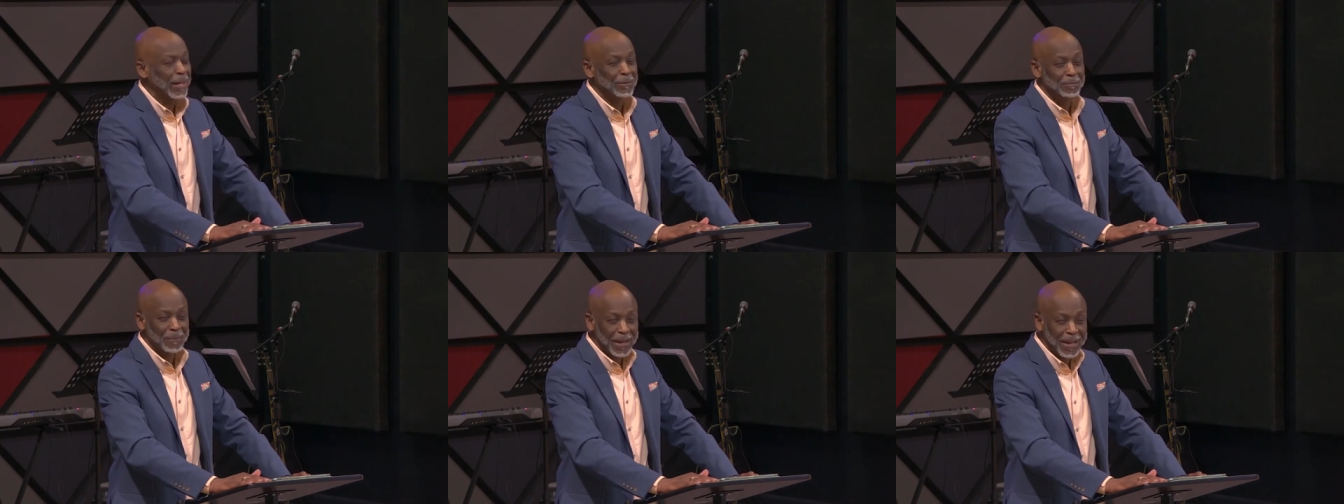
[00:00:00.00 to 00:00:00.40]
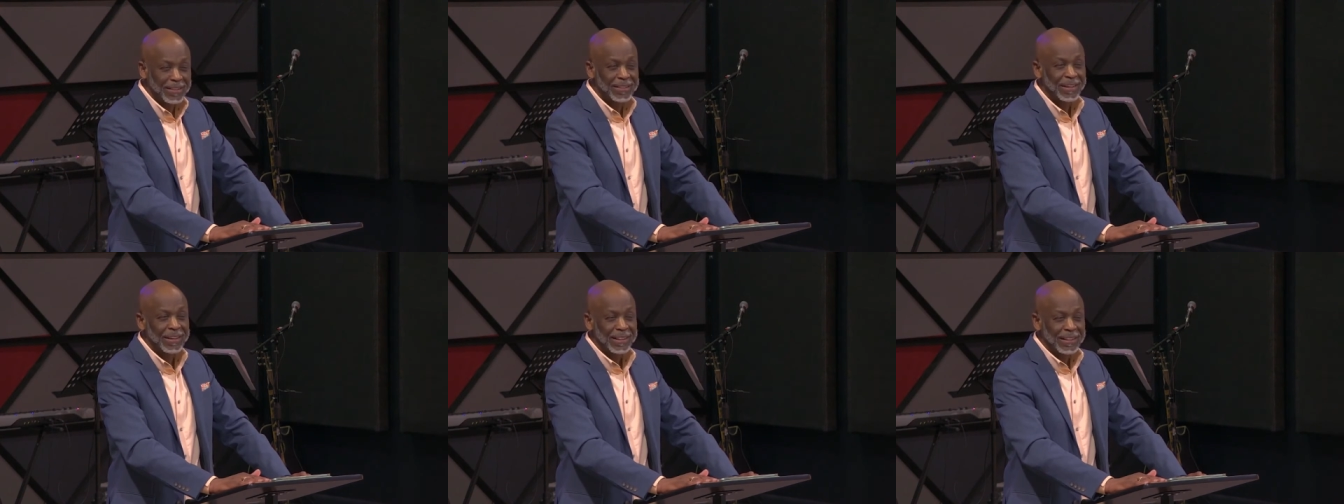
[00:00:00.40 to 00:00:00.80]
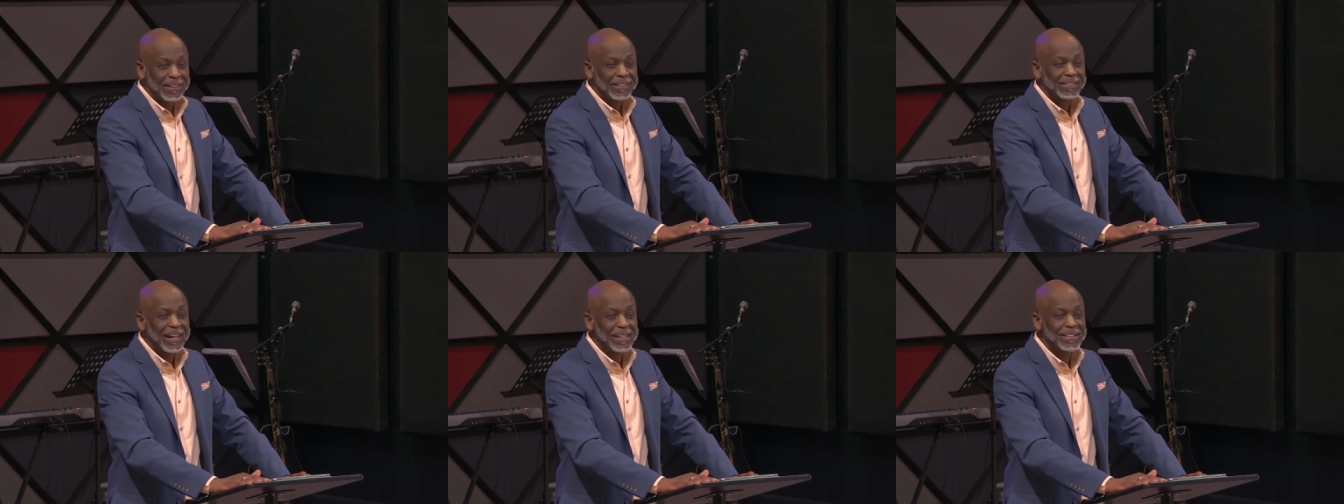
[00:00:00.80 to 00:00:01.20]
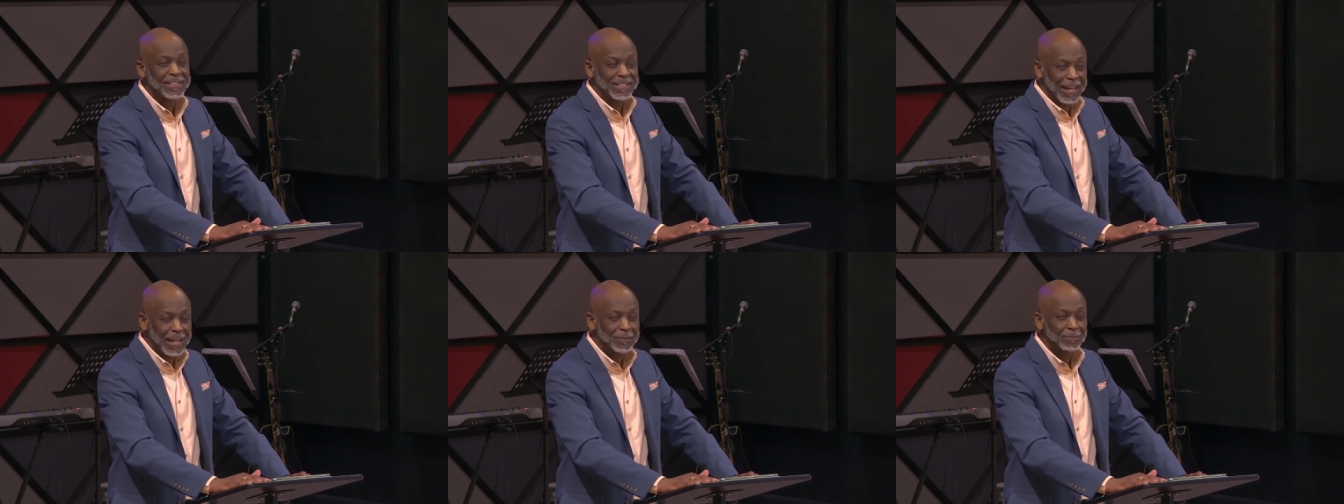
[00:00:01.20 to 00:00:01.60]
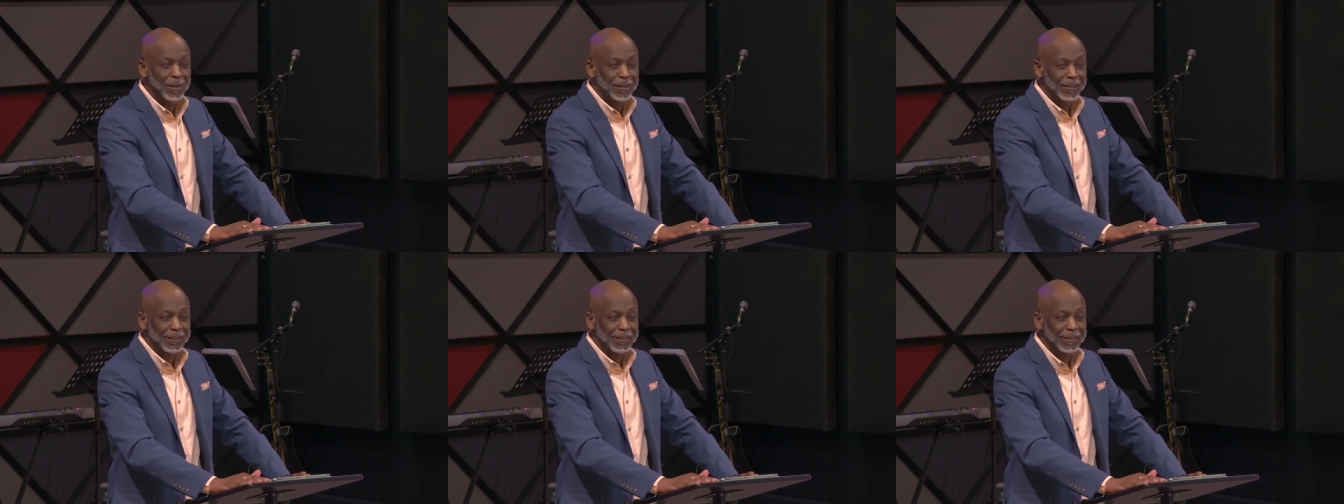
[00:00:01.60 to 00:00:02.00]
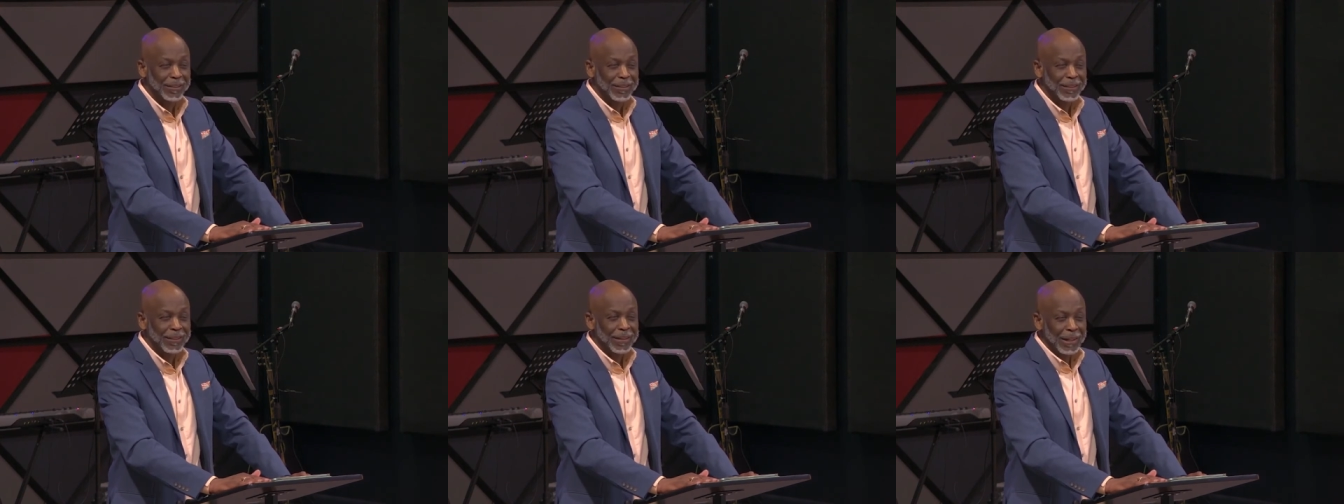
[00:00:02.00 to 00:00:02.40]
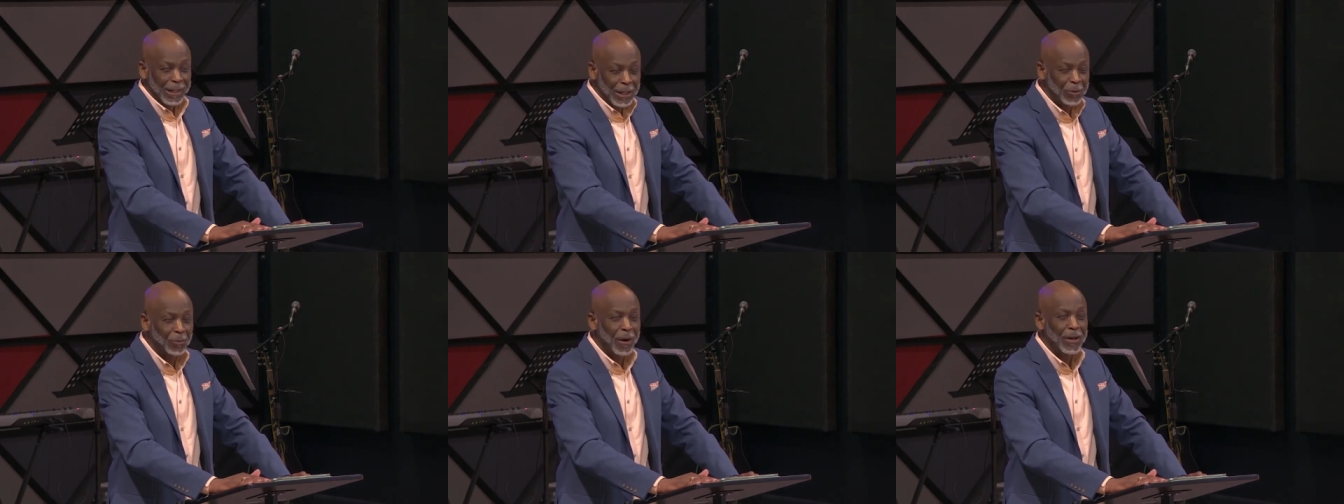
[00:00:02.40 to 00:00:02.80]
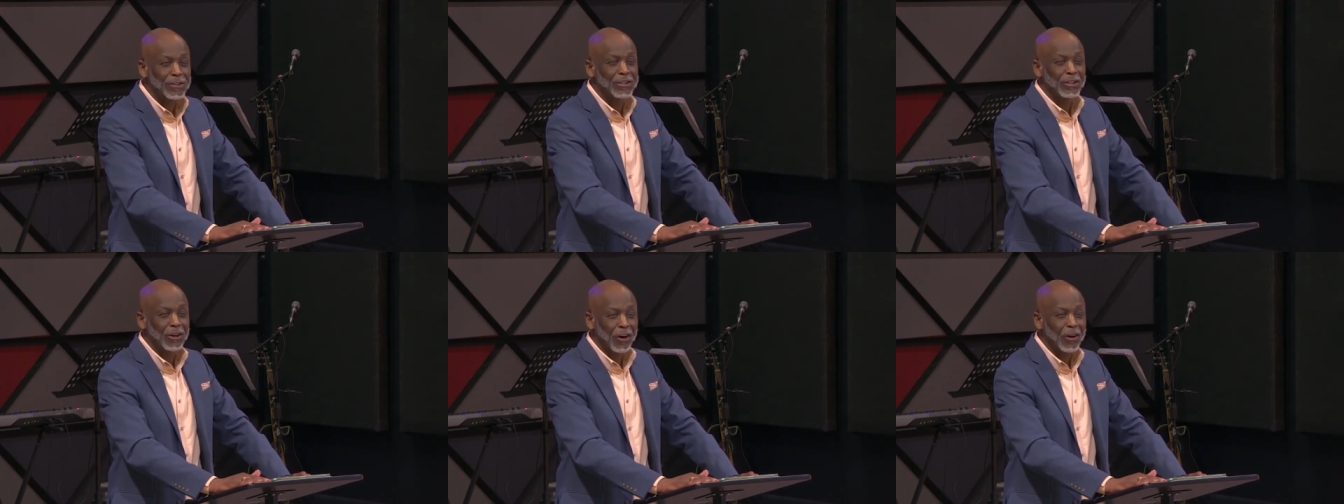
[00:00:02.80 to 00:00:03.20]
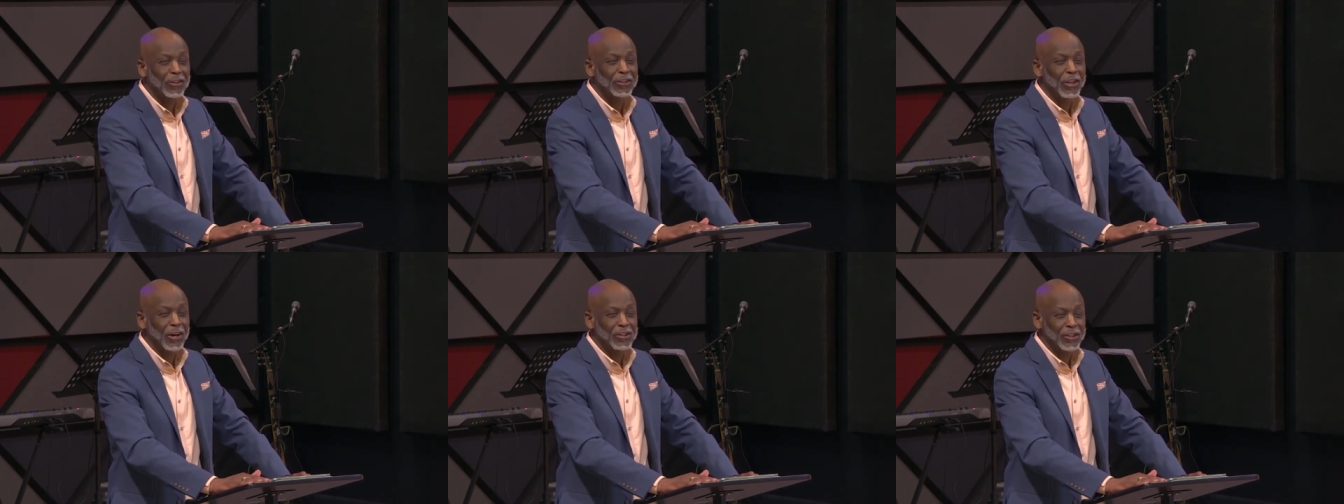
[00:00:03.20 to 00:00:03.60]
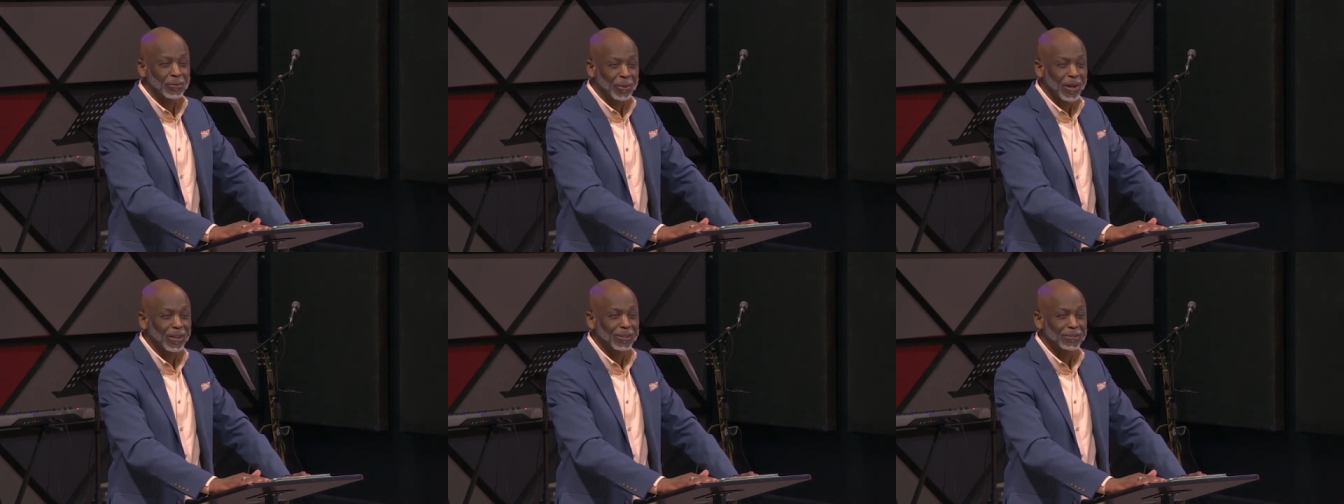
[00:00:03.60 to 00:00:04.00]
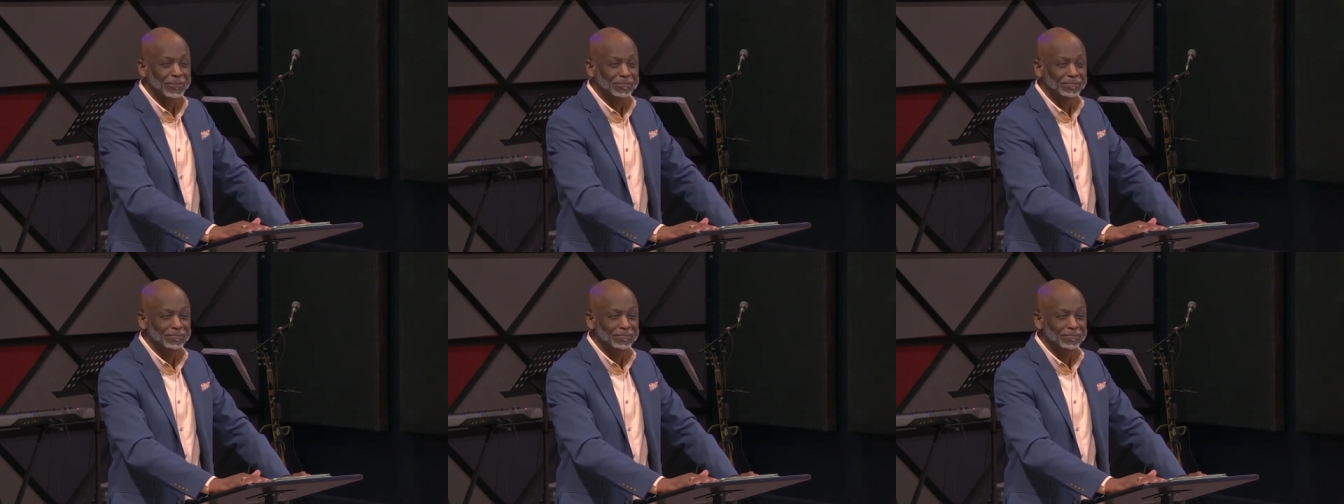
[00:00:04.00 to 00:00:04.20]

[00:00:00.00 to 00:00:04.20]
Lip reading: that made that statement. He was the untouchable.